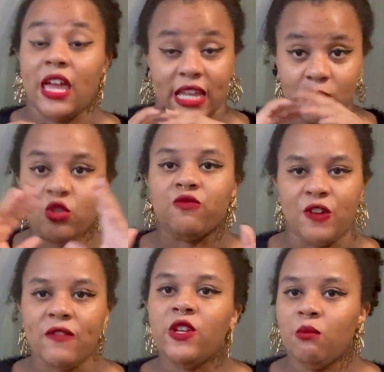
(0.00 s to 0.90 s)
Like, he was
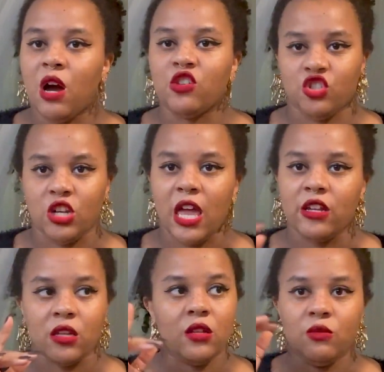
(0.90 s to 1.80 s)
very much
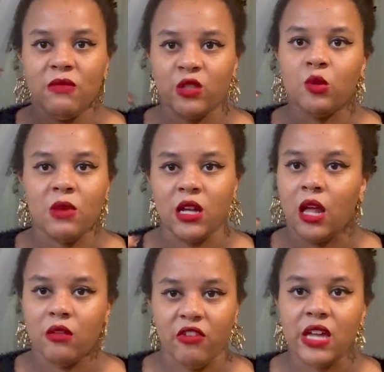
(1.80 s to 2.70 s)
like, mess with my
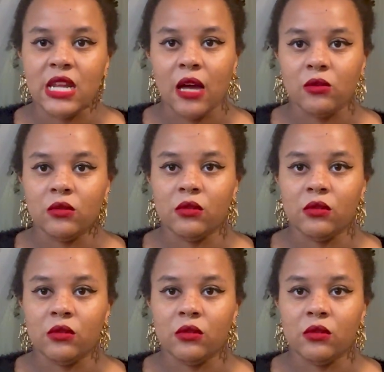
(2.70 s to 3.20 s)
girl and find out.